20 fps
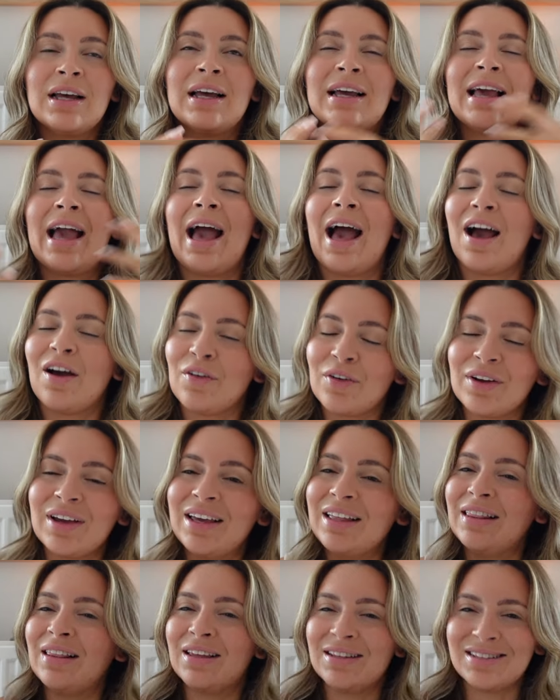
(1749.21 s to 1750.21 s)

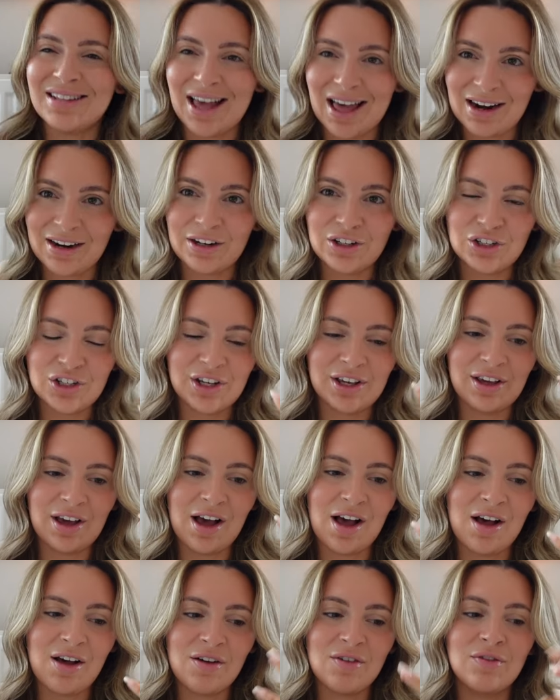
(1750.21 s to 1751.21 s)
carry this energy
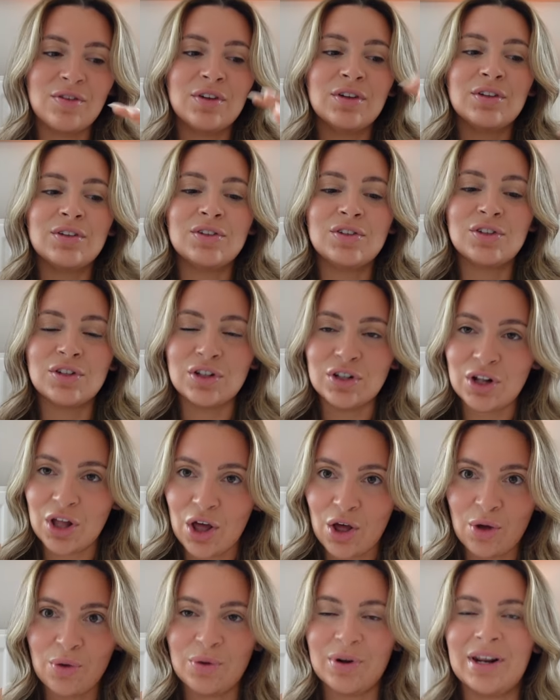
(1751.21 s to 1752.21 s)
of
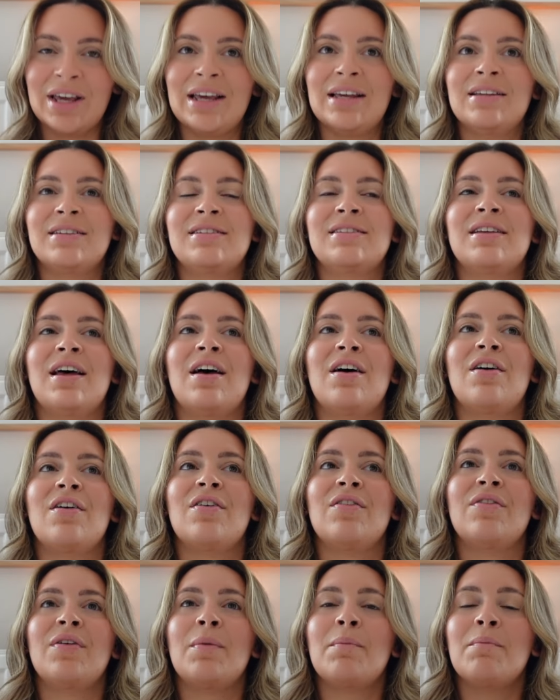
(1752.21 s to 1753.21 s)
slowness,
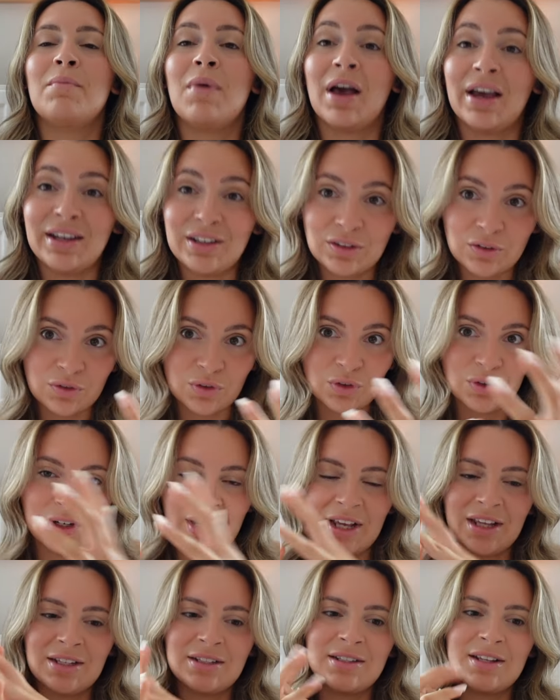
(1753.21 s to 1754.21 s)
of
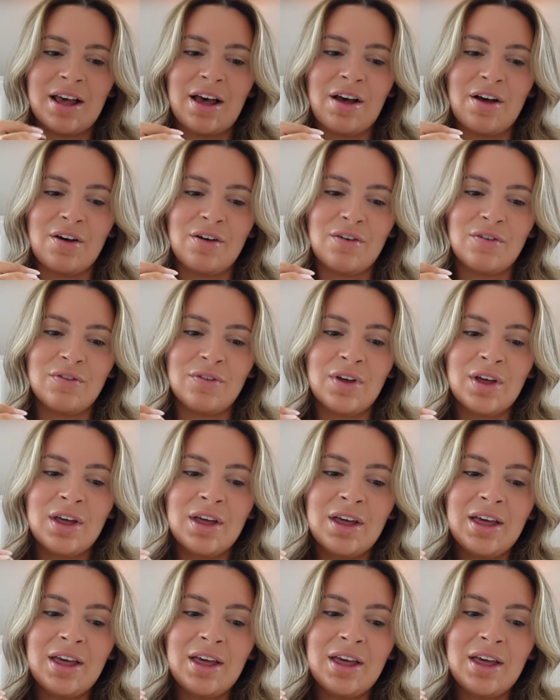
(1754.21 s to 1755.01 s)
mindfulness, of